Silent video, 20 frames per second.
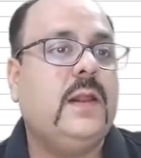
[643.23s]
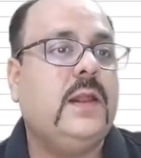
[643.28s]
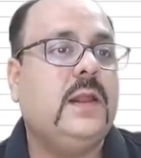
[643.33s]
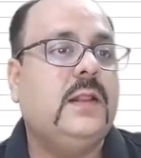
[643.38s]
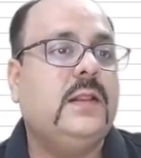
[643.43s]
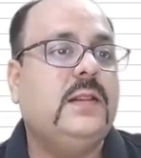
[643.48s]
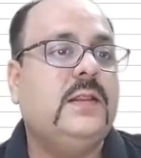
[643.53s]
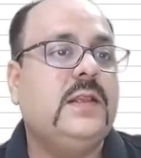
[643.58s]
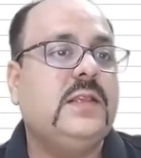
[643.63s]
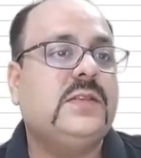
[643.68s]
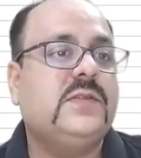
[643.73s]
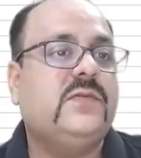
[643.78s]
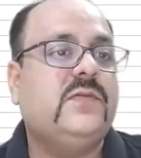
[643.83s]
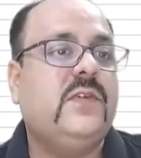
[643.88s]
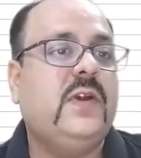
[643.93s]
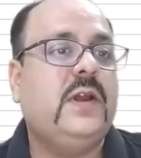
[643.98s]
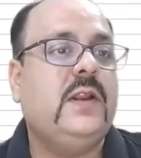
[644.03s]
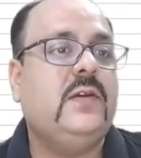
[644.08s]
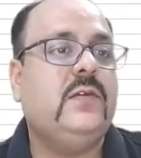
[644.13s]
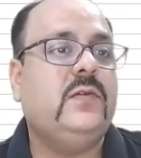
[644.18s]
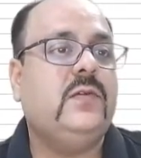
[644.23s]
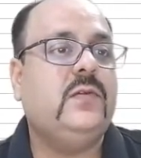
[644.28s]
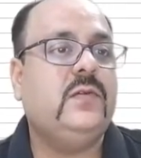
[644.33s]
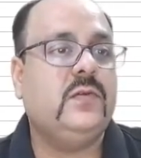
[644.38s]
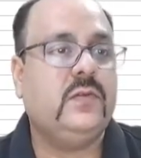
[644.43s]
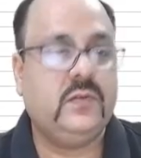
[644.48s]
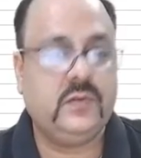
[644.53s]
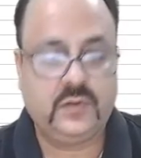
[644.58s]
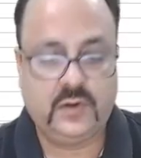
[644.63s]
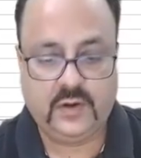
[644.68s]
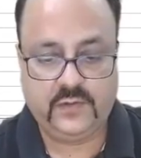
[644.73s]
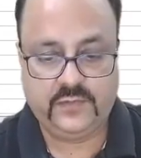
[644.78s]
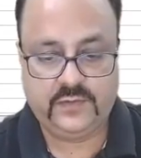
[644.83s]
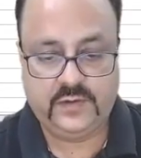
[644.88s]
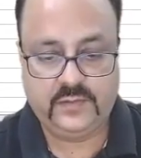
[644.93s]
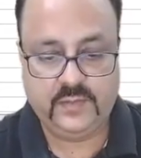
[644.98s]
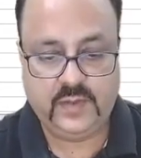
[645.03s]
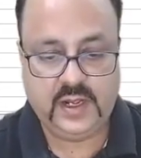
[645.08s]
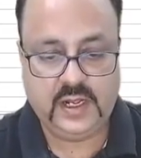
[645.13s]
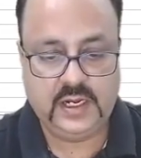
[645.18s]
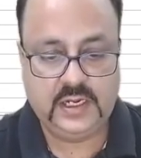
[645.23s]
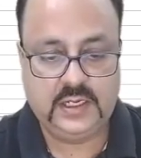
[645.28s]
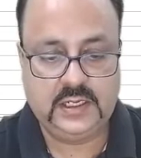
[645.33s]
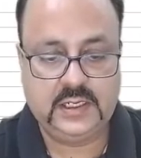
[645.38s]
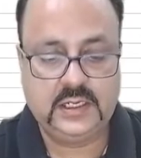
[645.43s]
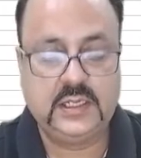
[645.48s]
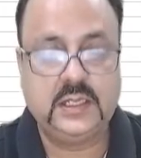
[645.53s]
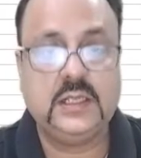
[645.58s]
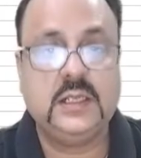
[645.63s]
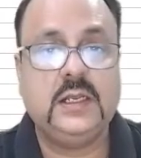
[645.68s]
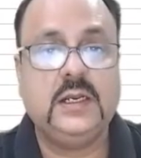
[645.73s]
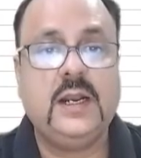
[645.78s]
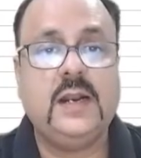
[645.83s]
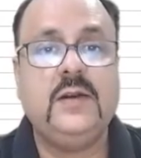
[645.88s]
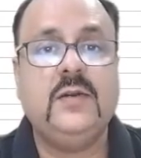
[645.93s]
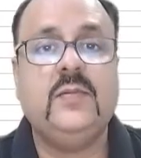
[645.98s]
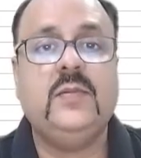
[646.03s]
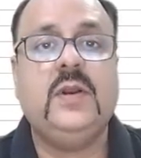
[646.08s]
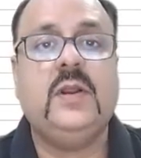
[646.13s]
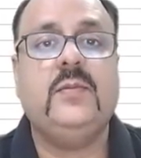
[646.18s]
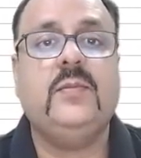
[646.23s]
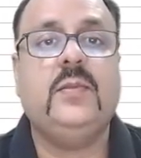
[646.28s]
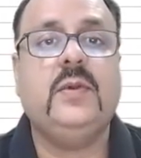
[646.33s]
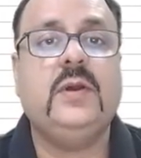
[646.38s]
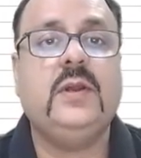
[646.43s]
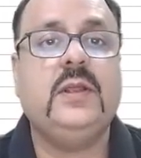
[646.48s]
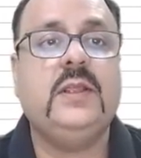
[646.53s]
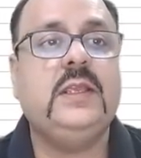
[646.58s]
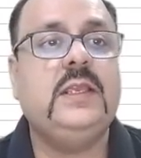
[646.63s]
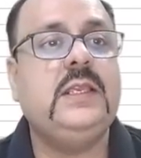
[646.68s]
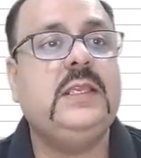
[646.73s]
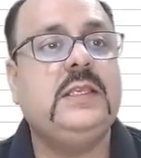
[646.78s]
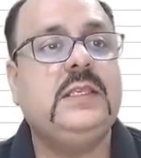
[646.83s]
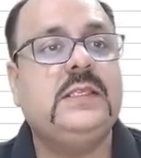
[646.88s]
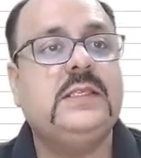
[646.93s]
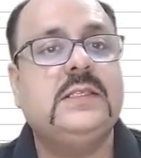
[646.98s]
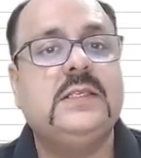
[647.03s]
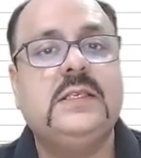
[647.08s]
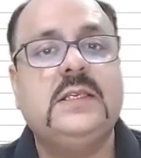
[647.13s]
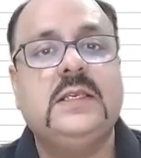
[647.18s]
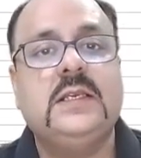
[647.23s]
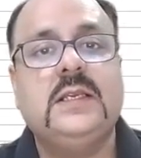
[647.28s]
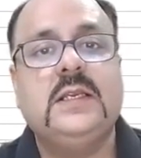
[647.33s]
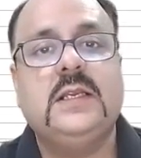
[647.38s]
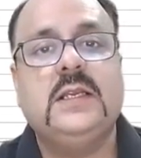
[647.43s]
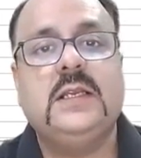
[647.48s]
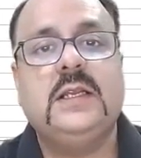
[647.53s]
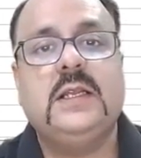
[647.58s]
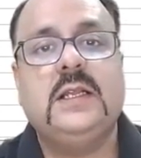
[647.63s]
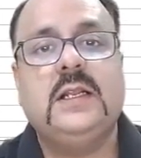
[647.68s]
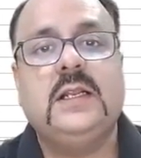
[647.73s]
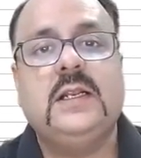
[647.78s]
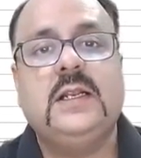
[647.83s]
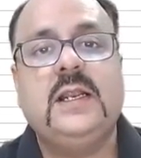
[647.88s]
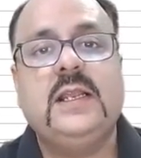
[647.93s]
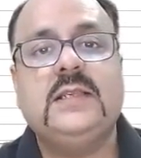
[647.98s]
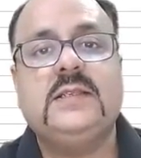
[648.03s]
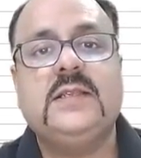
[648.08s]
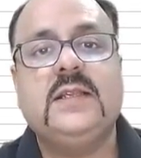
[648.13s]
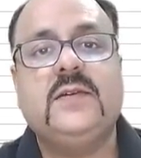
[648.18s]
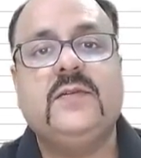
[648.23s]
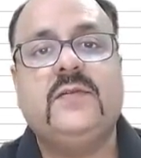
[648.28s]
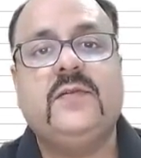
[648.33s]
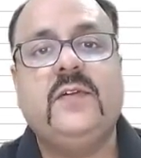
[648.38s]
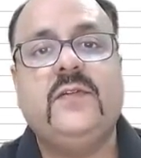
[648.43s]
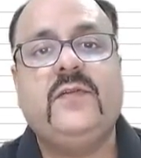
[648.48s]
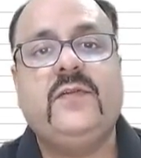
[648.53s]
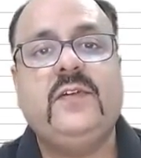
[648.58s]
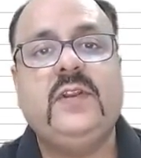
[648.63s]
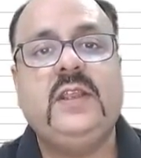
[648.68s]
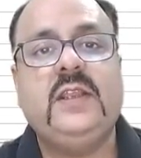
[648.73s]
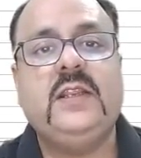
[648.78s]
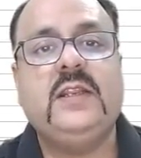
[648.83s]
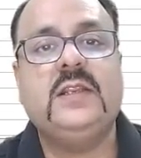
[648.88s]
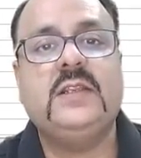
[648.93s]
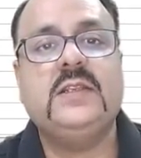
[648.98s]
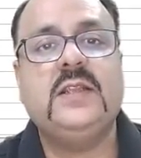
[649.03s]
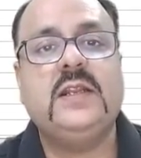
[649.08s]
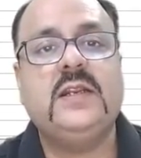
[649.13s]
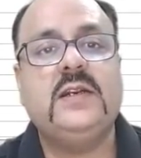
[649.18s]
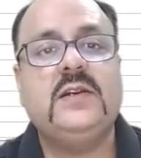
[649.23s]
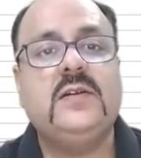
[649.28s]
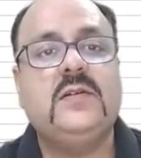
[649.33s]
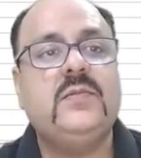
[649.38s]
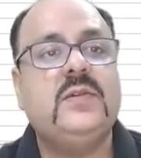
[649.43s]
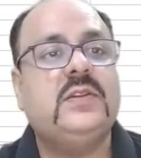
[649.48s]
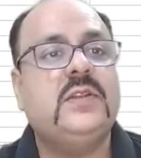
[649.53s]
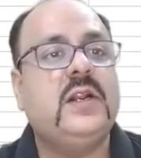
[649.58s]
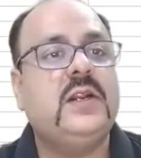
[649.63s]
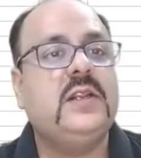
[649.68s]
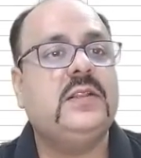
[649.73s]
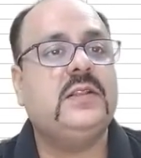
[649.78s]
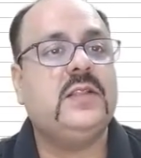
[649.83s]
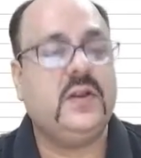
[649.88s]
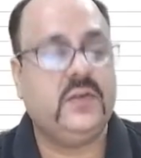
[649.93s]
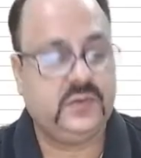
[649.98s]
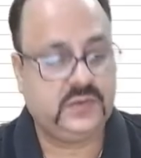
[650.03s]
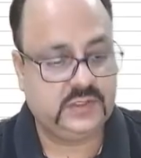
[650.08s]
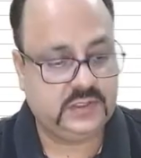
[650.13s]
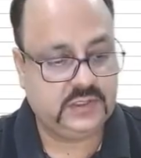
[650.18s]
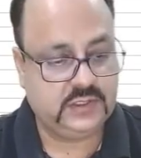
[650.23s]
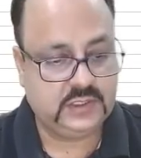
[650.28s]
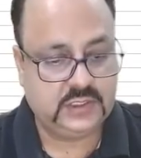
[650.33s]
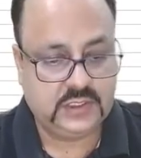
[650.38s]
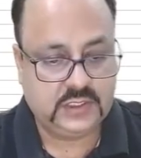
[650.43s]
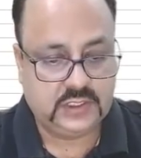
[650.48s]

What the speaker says: this value of demand, random number, is less than 15, then it will be 30,000.